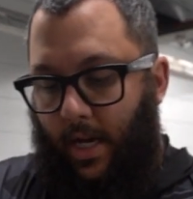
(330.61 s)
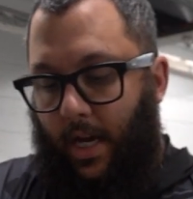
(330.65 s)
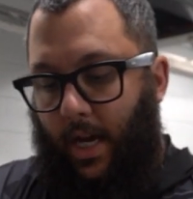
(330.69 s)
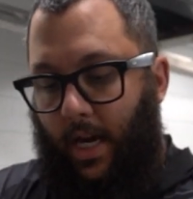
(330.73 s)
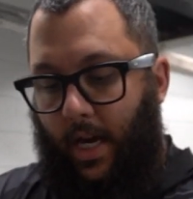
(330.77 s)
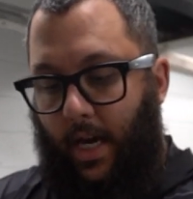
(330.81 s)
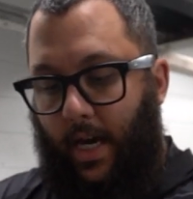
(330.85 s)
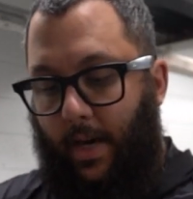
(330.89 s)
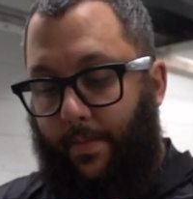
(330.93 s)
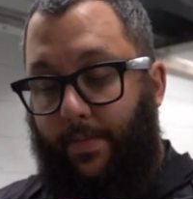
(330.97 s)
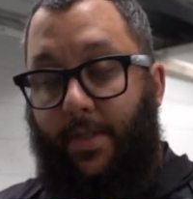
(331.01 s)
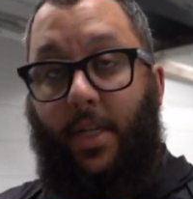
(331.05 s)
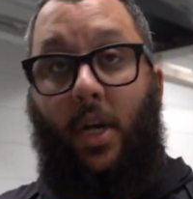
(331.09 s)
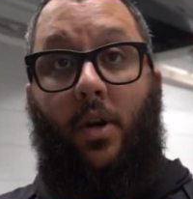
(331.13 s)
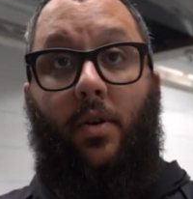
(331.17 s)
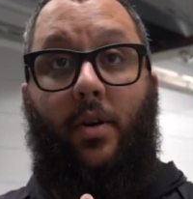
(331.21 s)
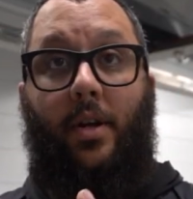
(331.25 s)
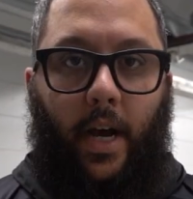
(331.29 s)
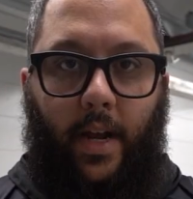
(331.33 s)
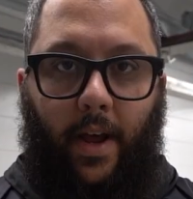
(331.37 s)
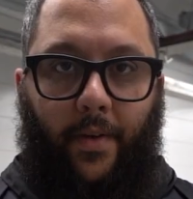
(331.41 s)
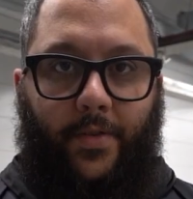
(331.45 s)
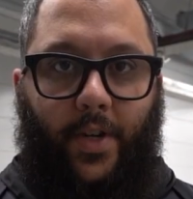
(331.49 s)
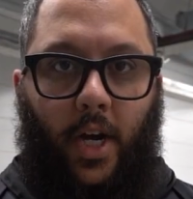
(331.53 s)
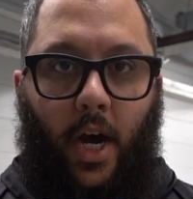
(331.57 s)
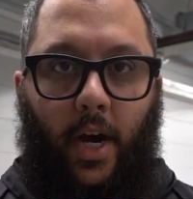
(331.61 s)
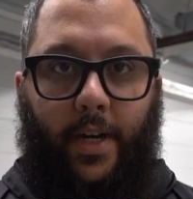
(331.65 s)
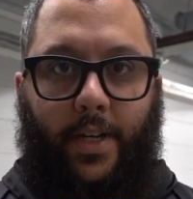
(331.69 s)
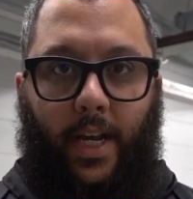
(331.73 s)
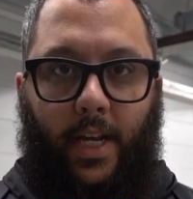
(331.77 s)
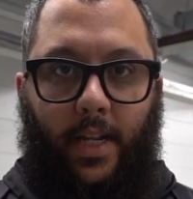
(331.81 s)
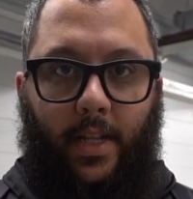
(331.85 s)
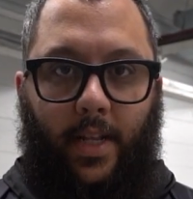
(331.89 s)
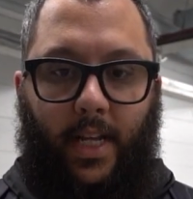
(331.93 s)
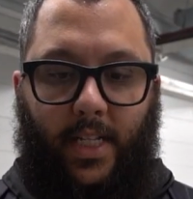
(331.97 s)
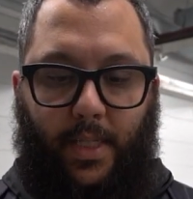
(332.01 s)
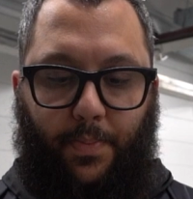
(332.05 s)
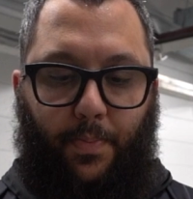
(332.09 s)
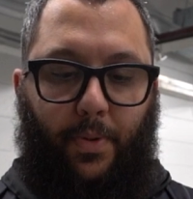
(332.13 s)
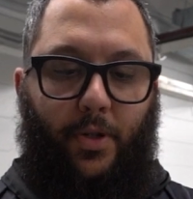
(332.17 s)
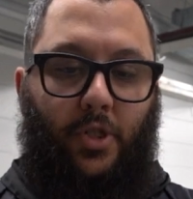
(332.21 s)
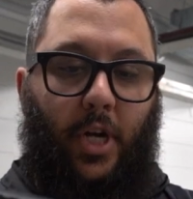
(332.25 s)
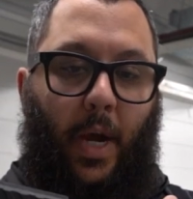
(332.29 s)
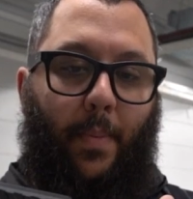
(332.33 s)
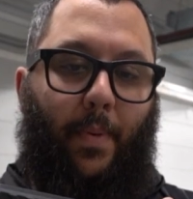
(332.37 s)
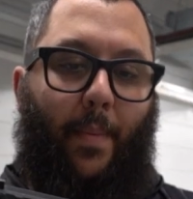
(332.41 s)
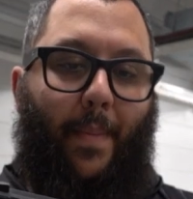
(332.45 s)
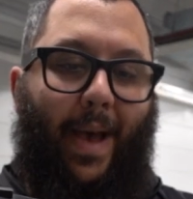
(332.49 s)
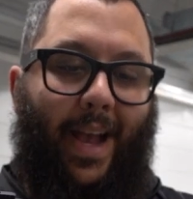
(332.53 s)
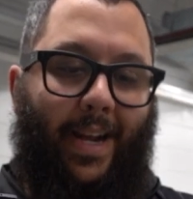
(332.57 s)
So enough talking. Let's
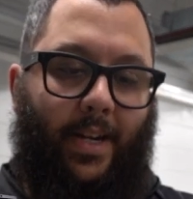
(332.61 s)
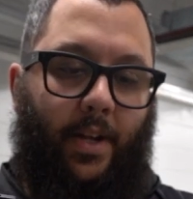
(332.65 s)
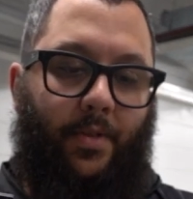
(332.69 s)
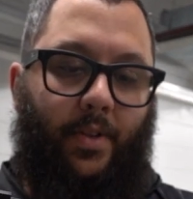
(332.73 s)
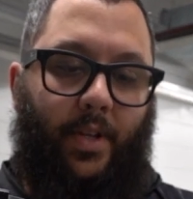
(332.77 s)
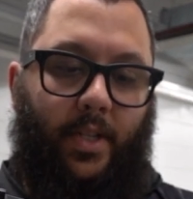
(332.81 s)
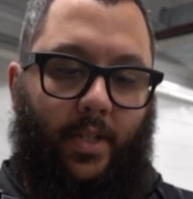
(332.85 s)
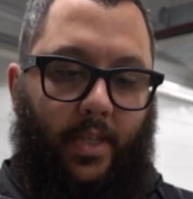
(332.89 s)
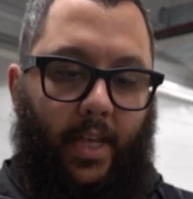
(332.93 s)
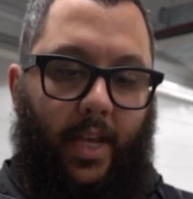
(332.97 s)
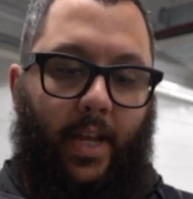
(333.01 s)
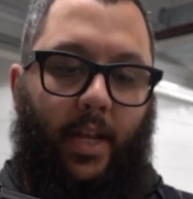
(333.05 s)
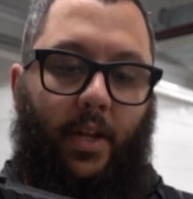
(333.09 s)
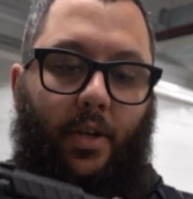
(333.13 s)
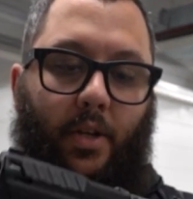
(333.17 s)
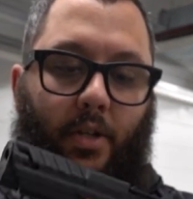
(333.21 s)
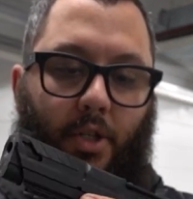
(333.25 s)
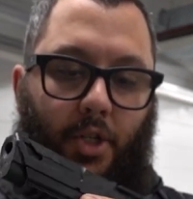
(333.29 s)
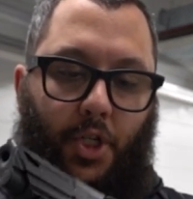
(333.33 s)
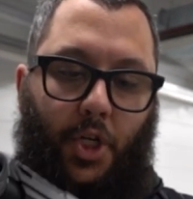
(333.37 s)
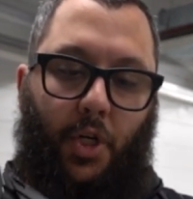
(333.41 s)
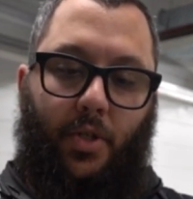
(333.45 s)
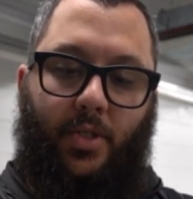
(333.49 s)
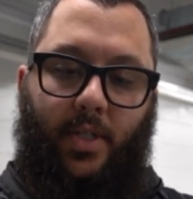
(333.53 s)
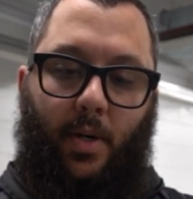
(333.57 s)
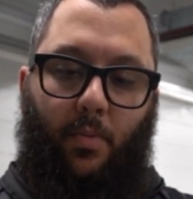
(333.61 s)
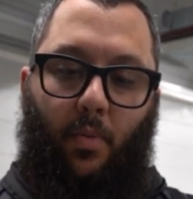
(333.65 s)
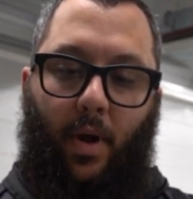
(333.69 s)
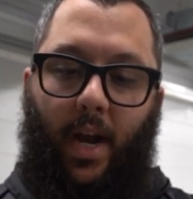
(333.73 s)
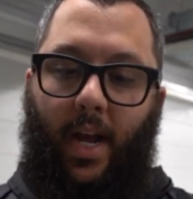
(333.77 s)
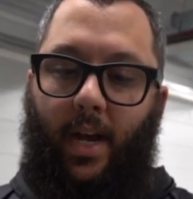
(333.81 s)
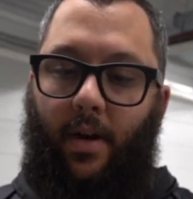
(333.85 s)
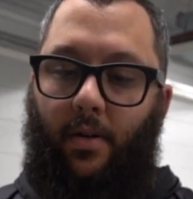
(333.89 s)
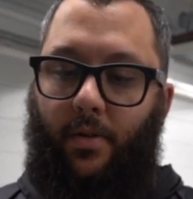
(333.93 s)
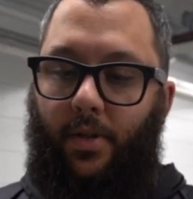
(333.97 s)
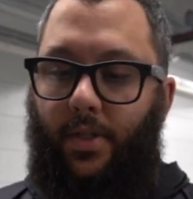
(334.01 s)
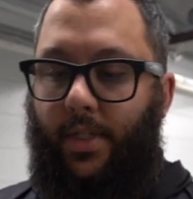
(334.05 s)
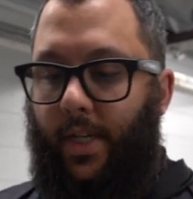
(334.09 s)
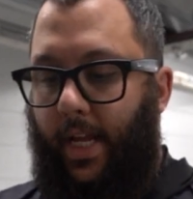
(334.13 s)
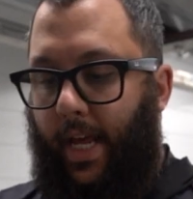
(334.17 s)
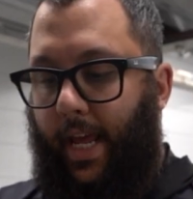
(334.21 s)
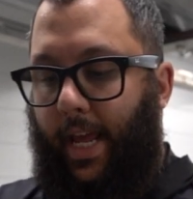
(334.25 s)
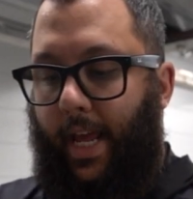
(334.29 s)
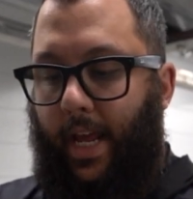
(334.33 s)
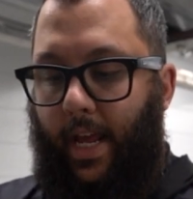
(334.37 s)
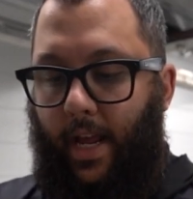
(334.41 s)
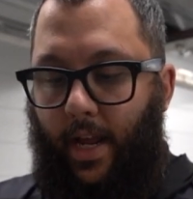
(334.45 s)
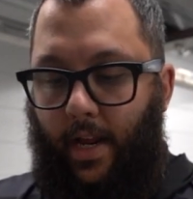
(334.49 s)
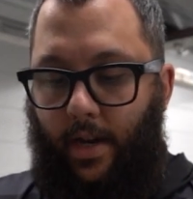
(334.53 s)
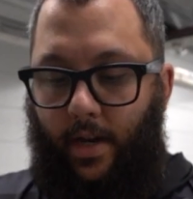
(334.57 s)
drop a mag in this thing, shoot some rounds,
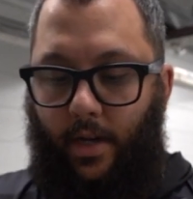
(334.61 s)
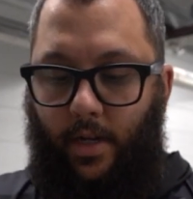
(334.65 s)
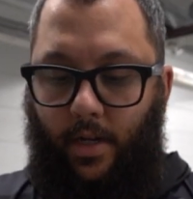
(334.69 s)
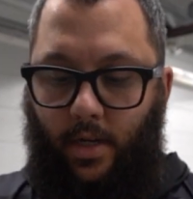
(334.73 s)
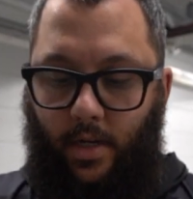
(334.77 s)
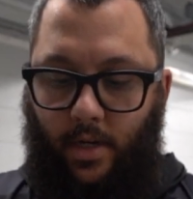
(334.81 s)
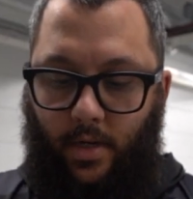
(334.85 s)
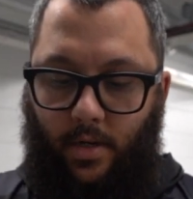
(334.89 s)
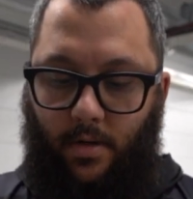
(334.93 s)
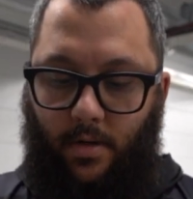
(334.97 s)
and